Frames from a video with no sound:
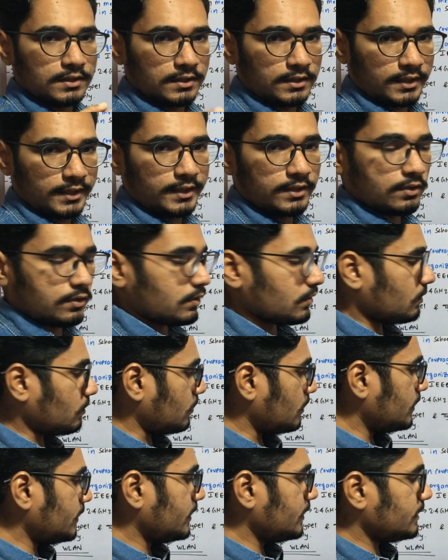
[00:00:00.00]
rate or
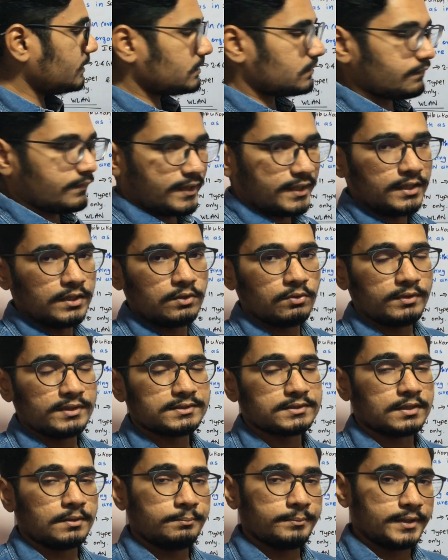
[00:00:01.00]
quality is very low
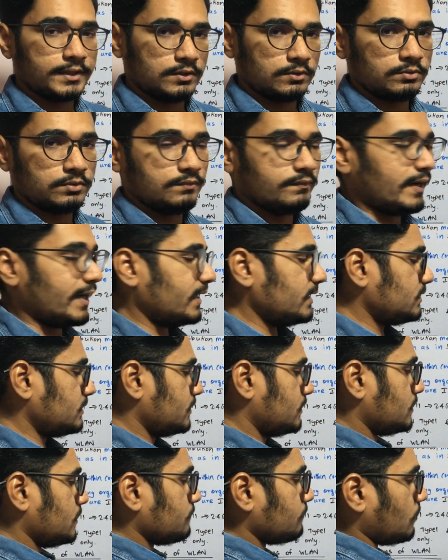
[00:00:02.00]
as compared to the wired
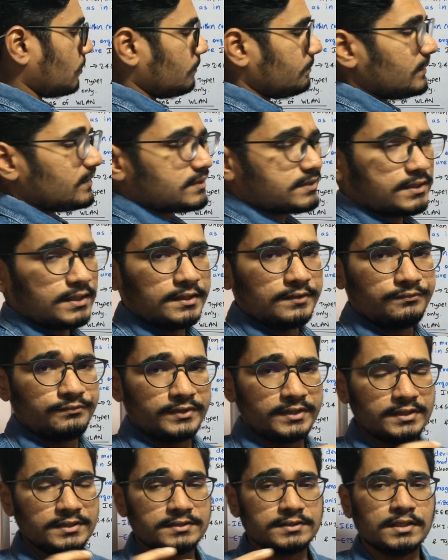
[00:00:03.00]
system. Obviously, if
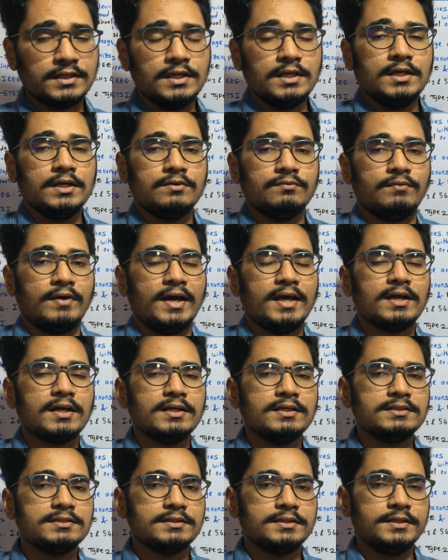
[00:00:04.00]
it is
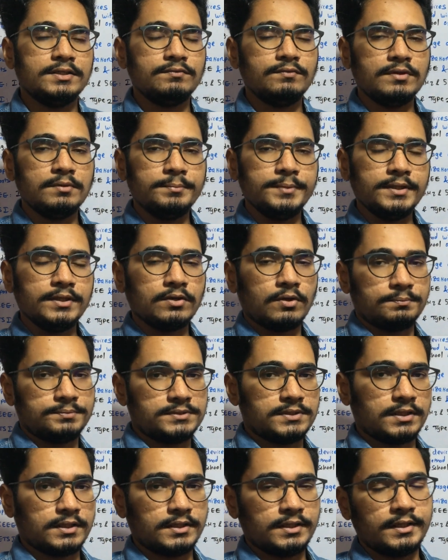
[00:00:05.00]
wireless, it will be
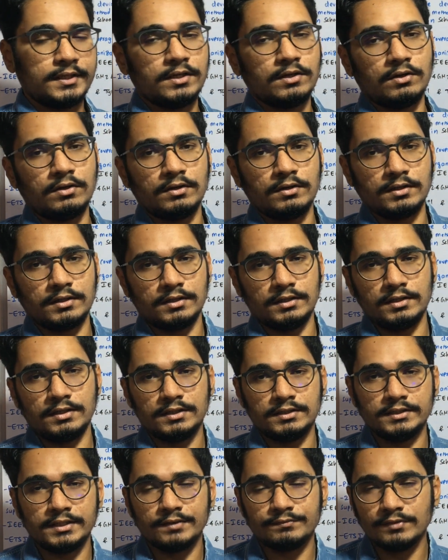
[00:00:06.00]
obstructed,
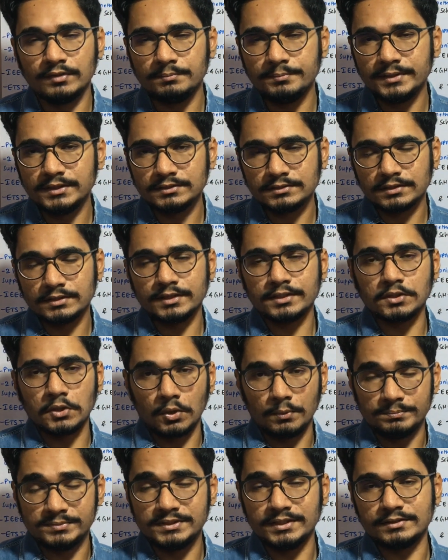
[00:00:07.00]
or there will be certain
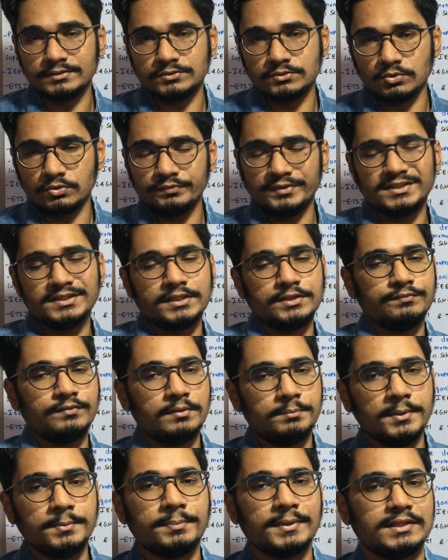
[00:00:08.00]
objects through which it
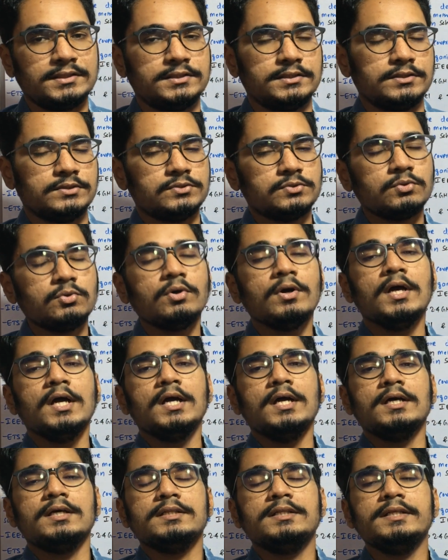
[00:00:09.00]
will be passing. So
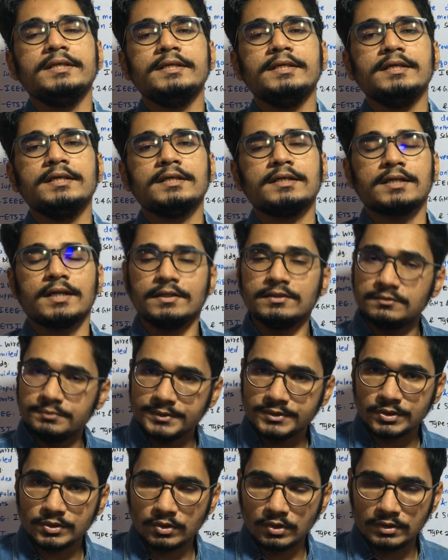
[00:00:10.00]
the
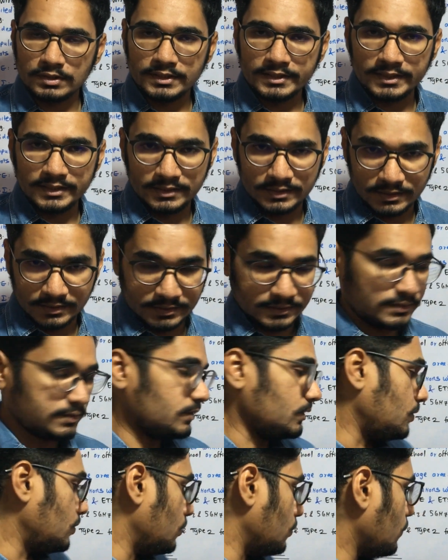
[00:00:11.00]
transmission quality here
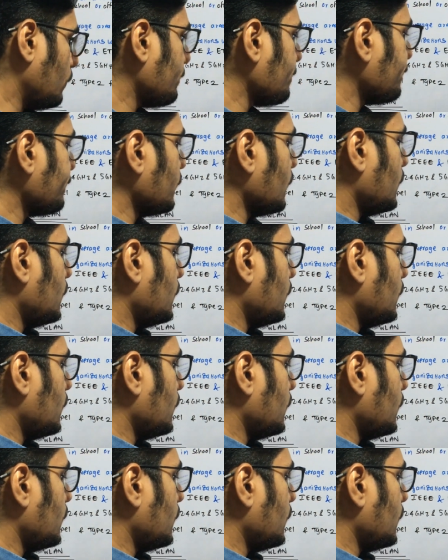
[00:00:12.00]
is low.